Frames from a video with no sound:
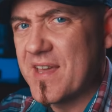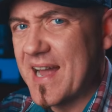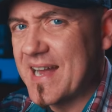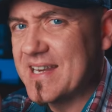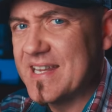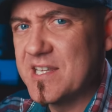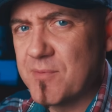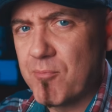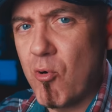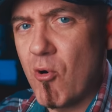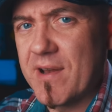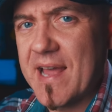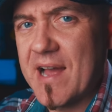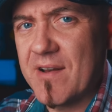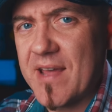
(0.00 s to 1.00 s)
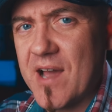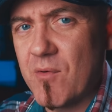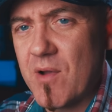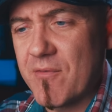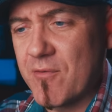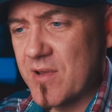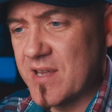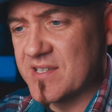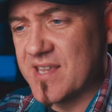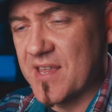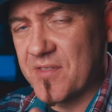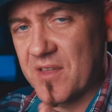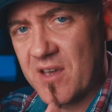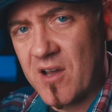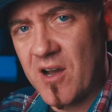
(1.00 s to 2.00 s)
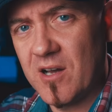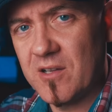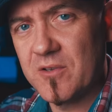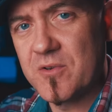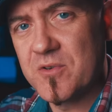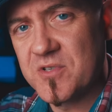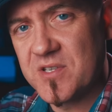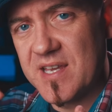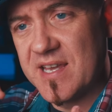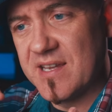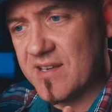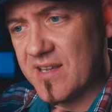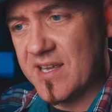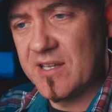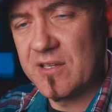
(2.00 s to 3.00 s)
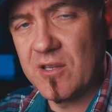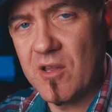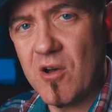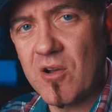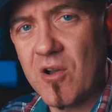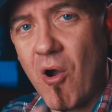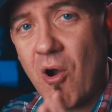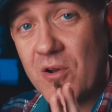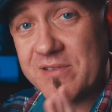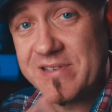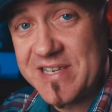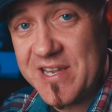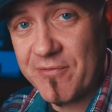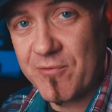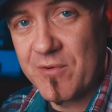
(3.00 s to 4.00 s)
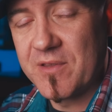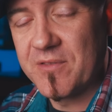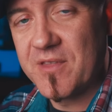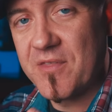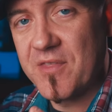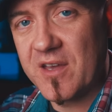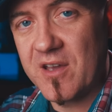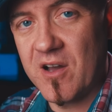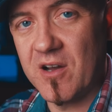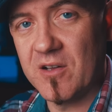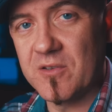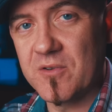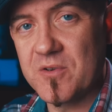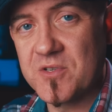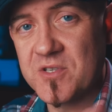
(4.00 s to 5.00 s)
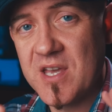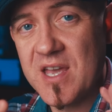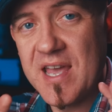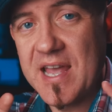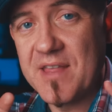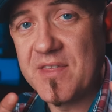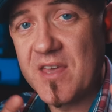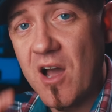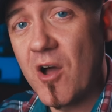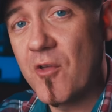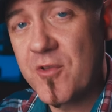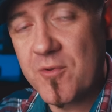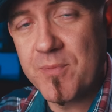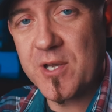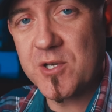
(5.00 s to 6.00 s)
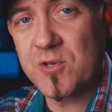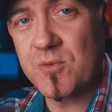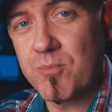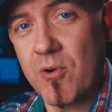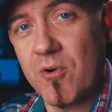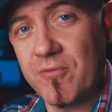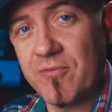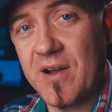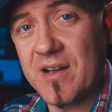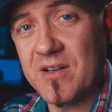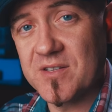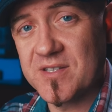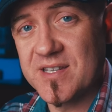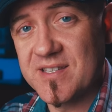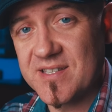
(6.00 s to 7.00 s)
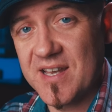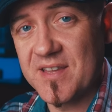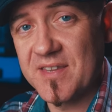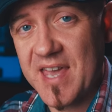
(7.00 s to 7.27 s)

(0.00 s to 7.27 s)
thing I need to point out, however, is that the colors in N-Log are different than the colors in the other picture profiles inside